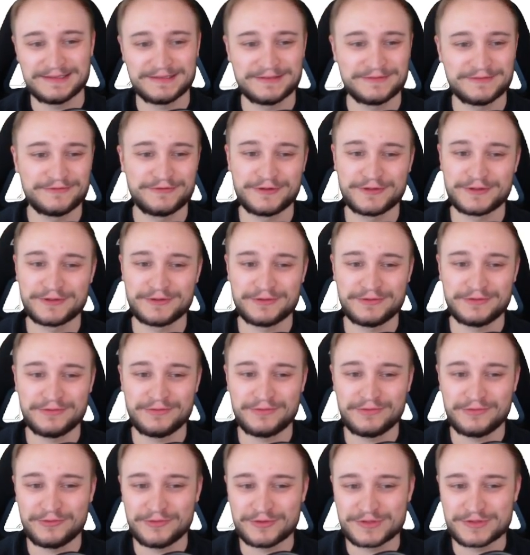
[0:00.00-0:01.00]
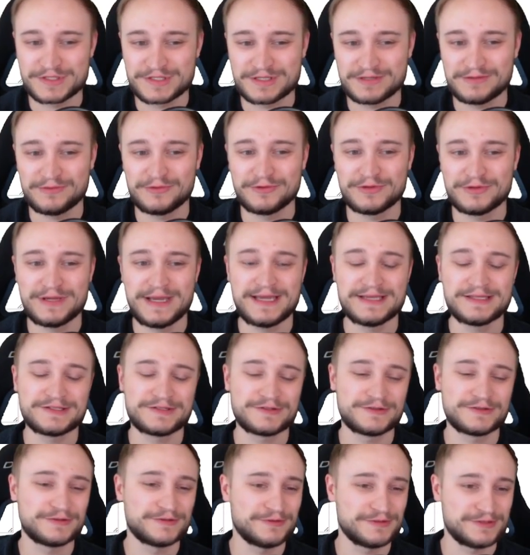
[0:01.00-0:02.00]
For
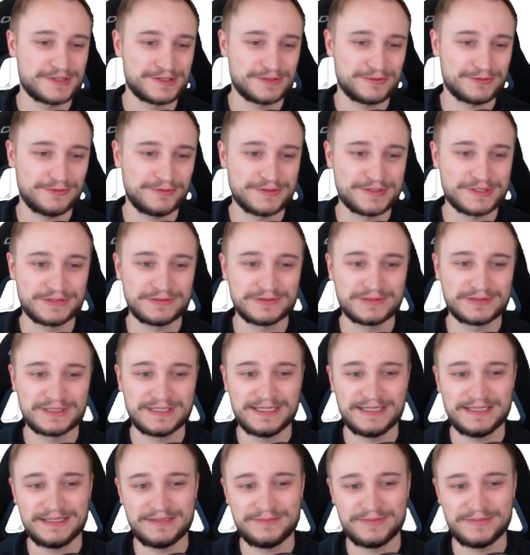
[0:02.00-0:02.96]
astronauts also okay,